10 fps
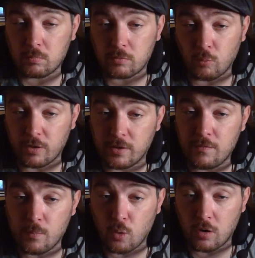was
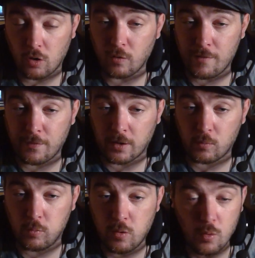even more horrific
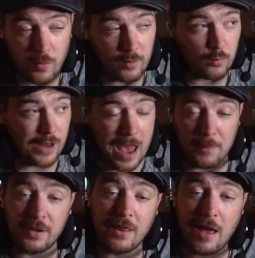what
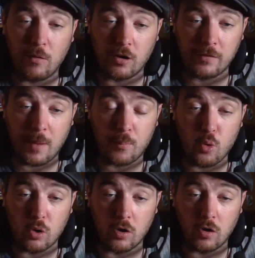happened to that
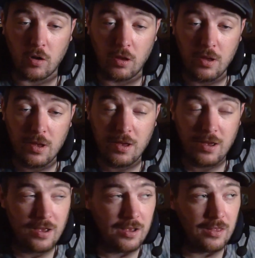poor girl
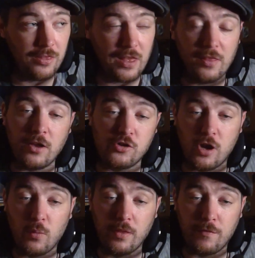than they
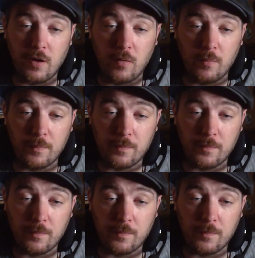show in the film.